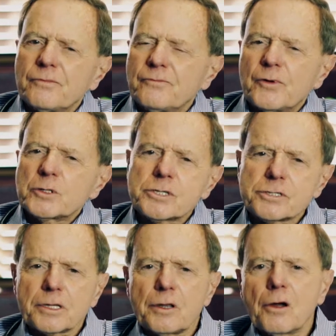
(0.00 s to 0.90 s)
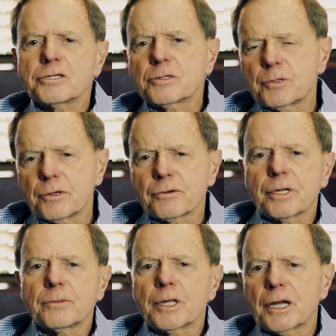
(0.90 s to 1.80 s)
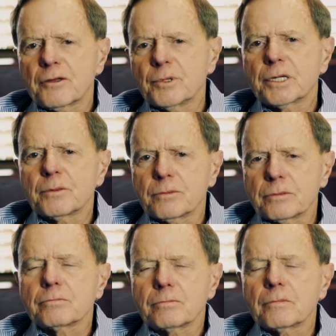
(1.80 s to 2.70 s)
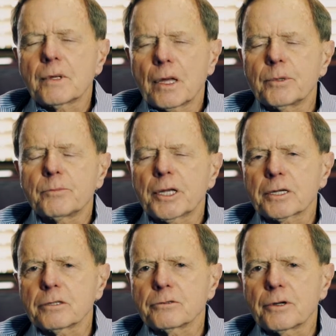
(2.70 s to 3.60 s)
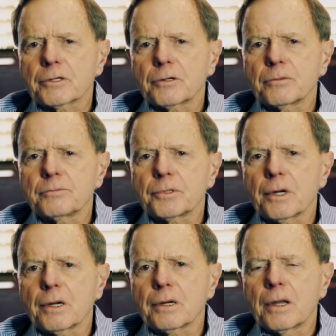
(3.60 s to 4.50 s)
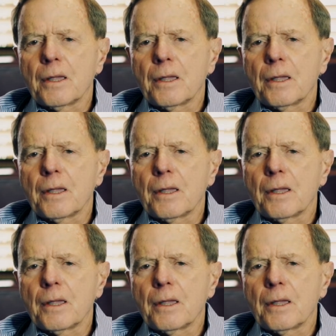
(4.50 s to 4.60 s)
Versus a larger program that I've been medical director prior,